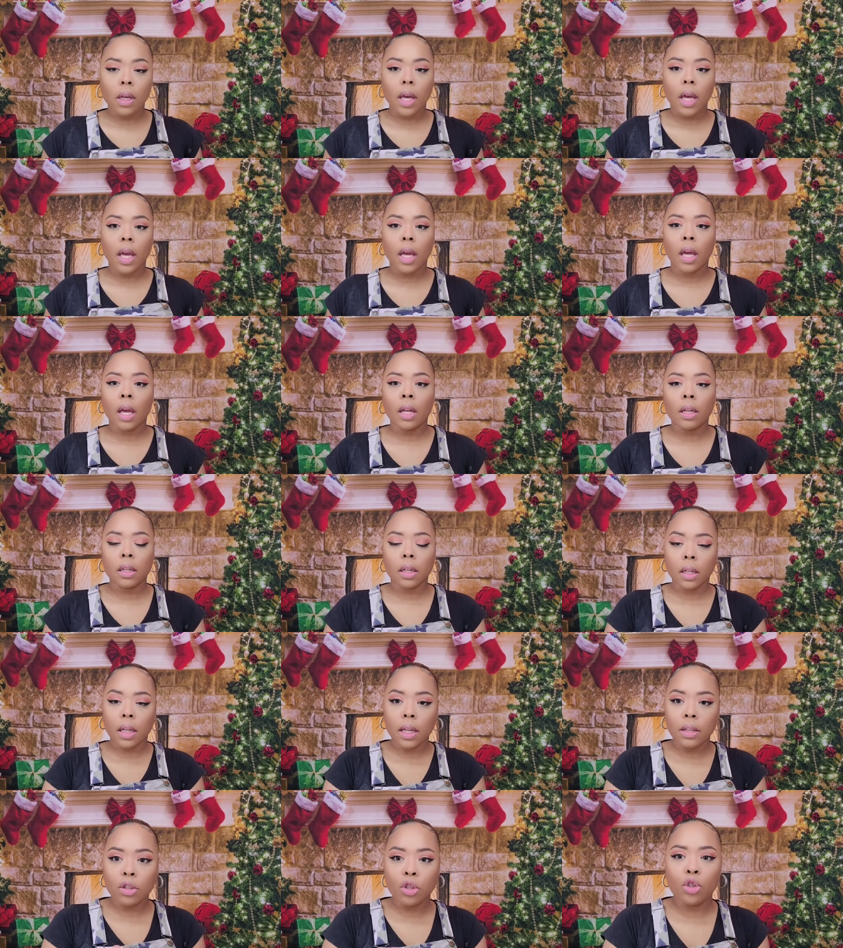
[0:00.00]
And
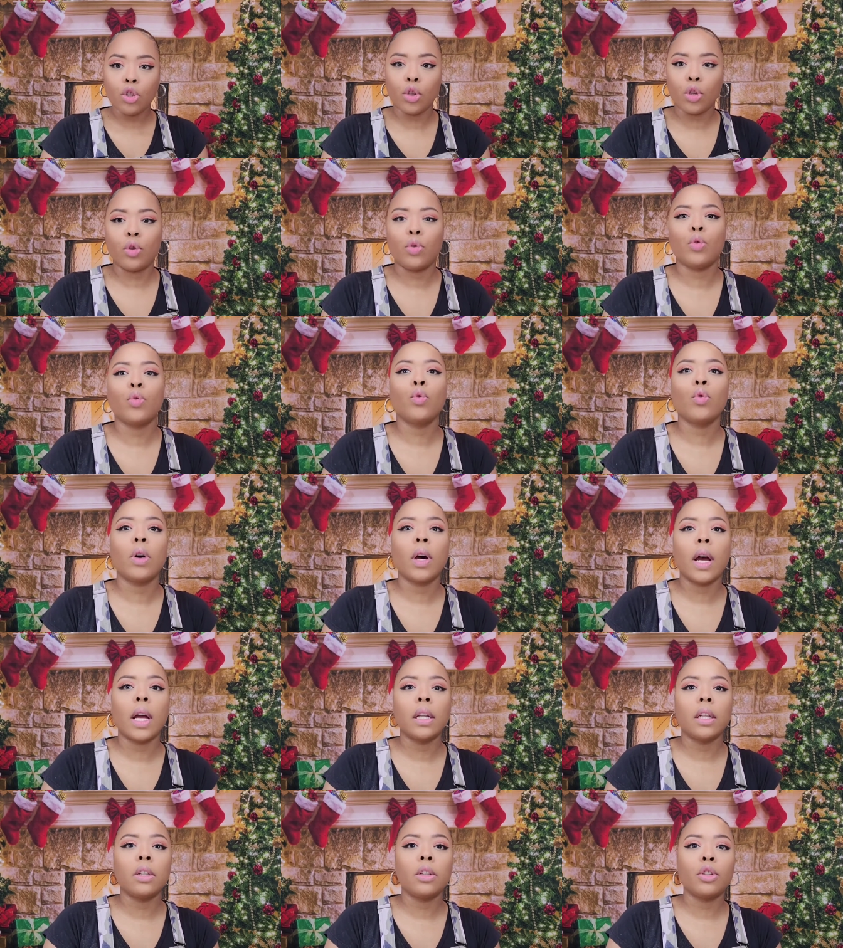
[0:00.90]
let's do,
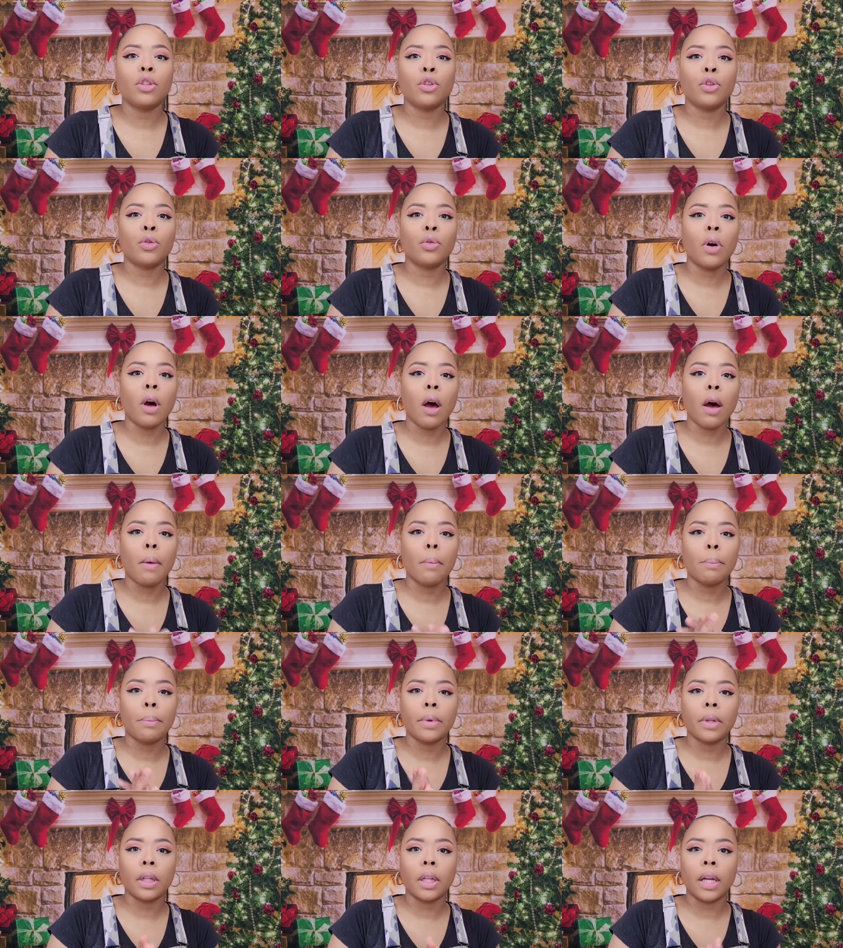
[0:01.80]
I need to do
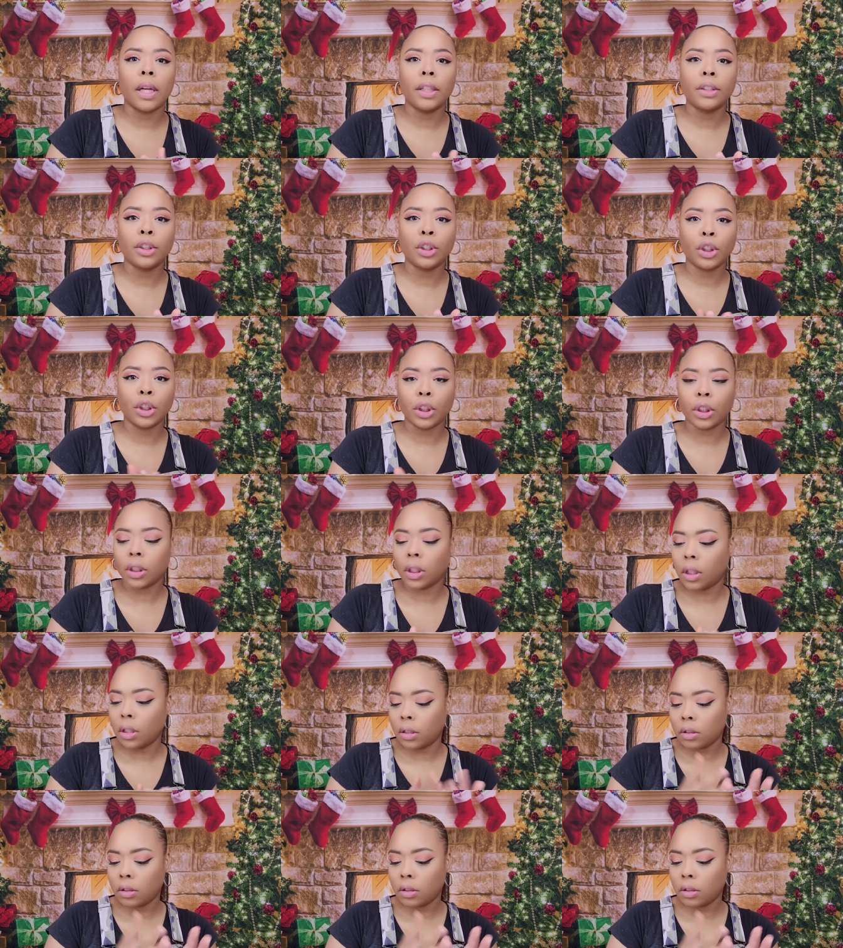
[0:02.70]
blush.